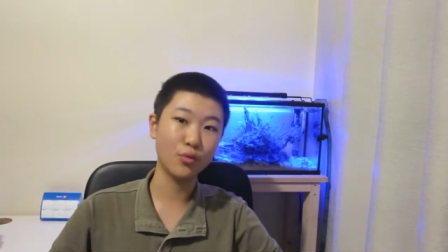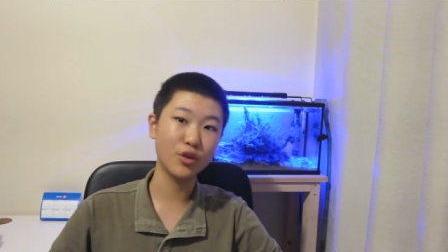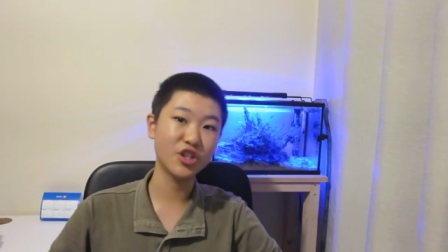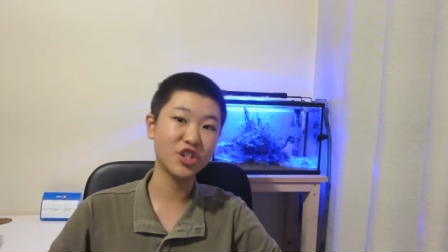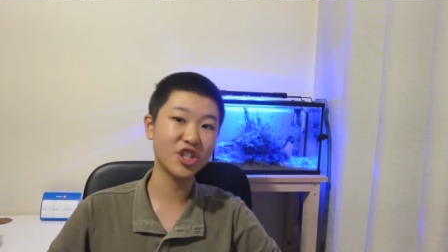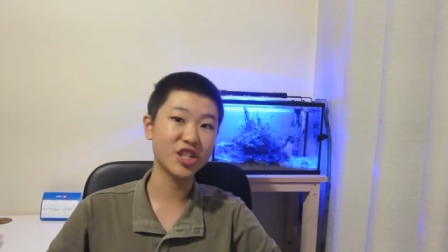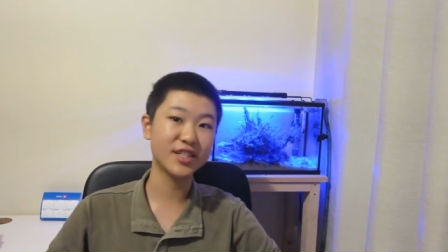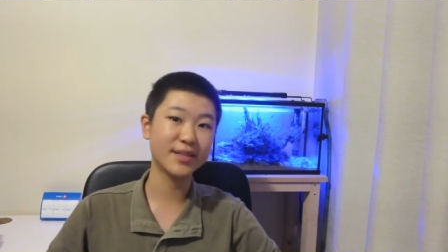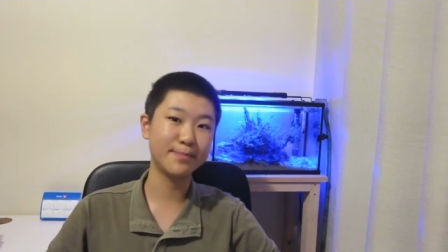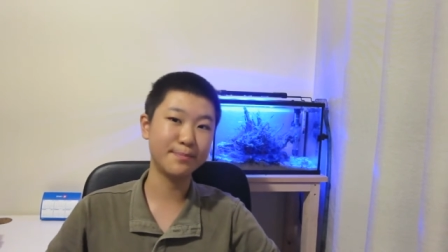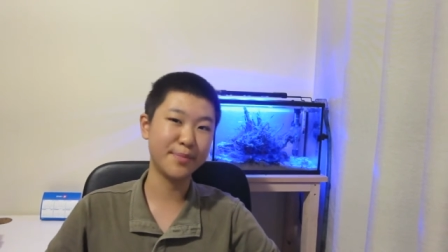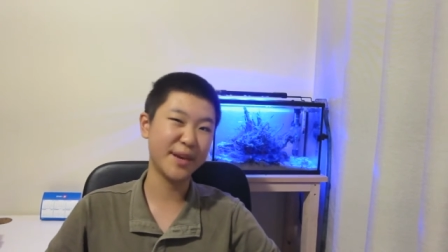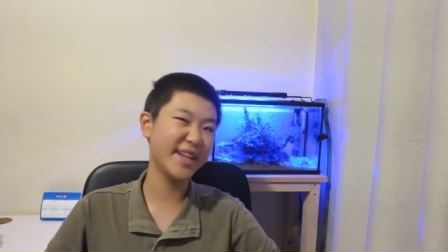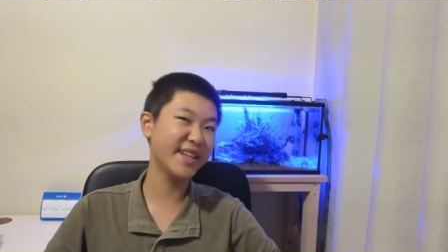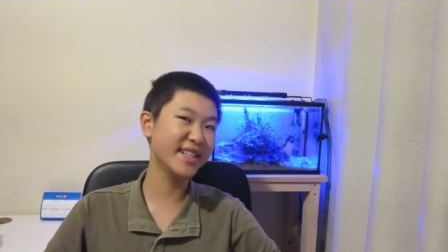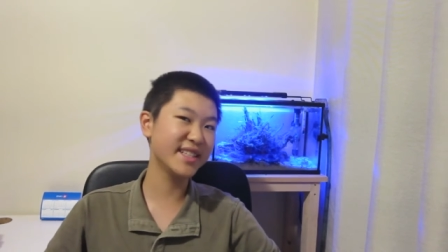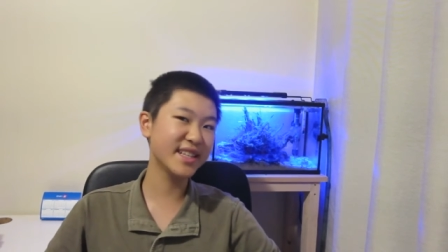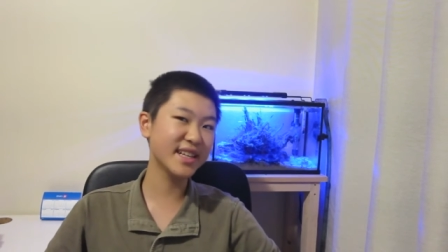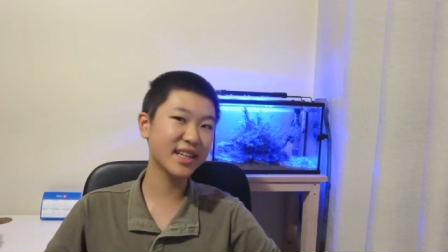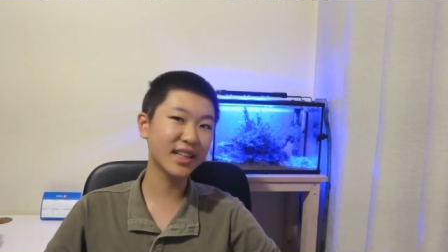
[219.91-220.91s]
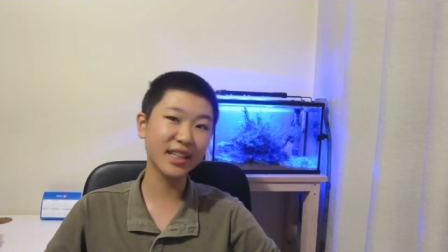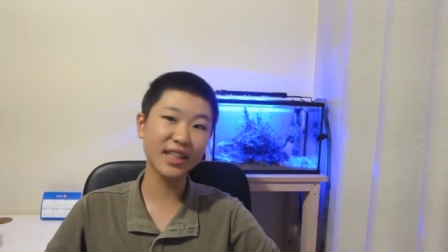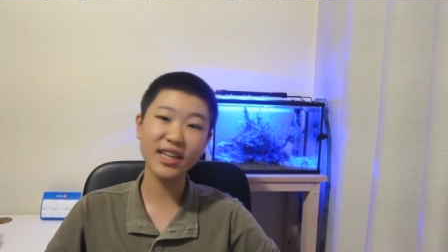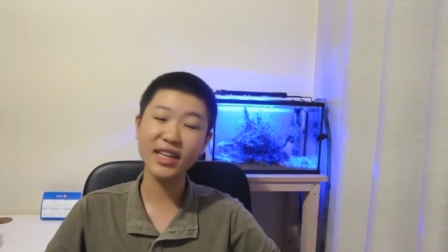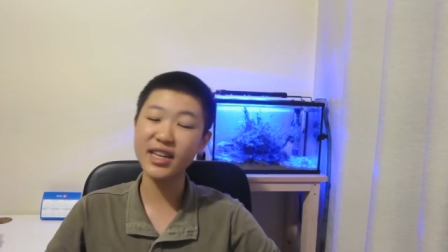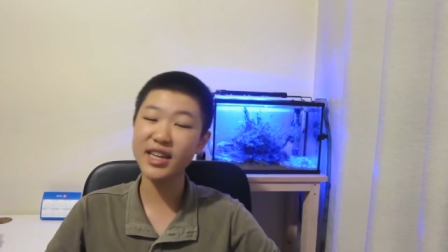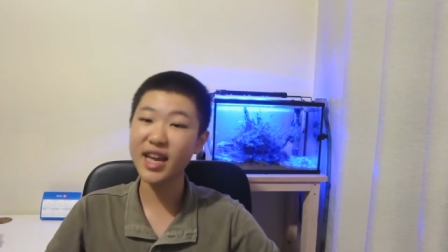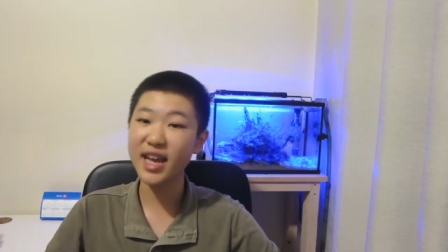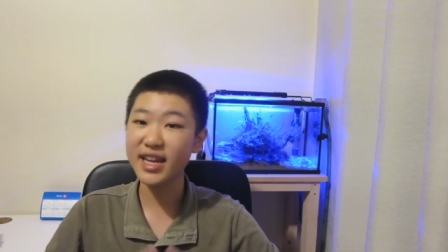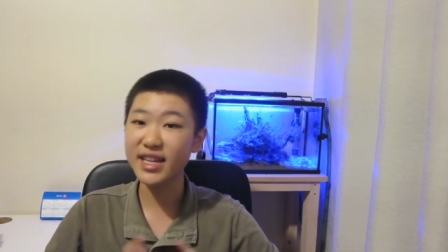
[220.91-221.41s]
which is
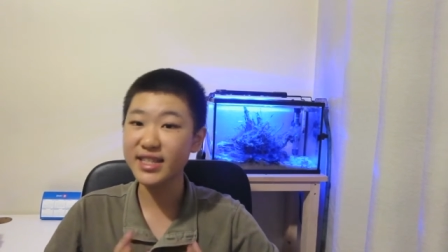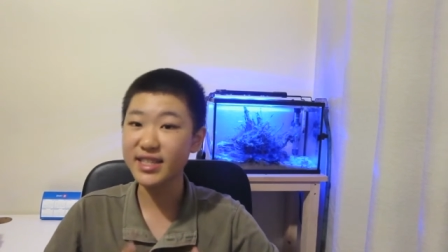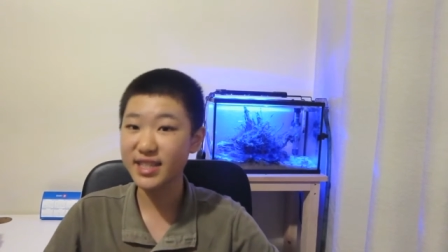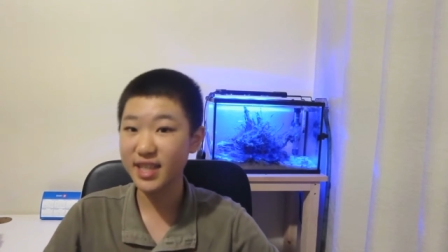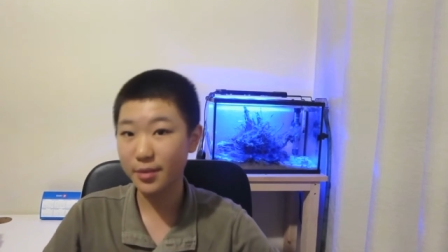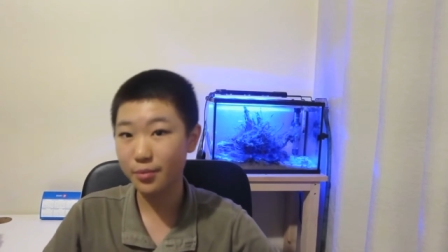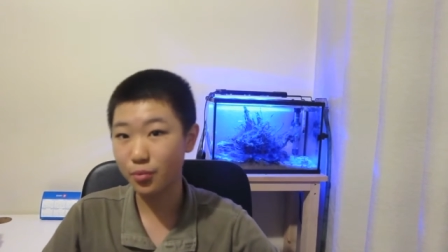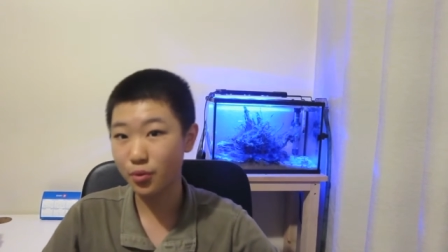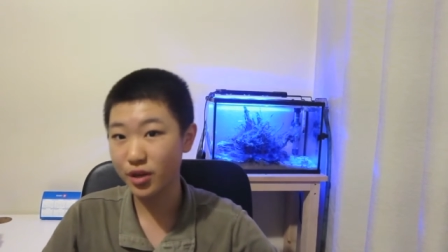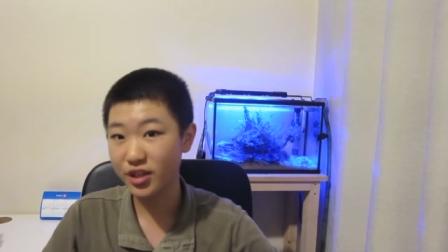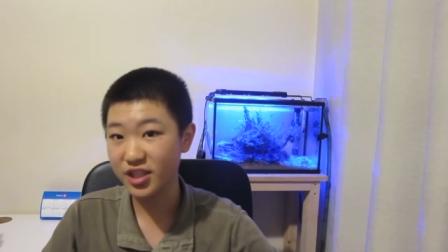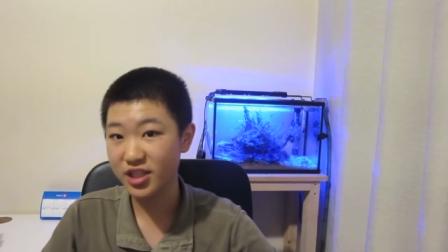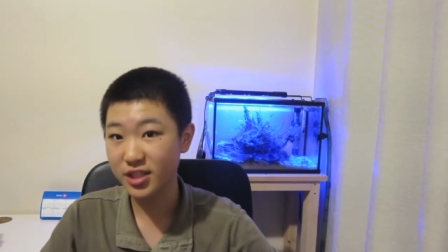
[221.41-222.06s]
basically a separate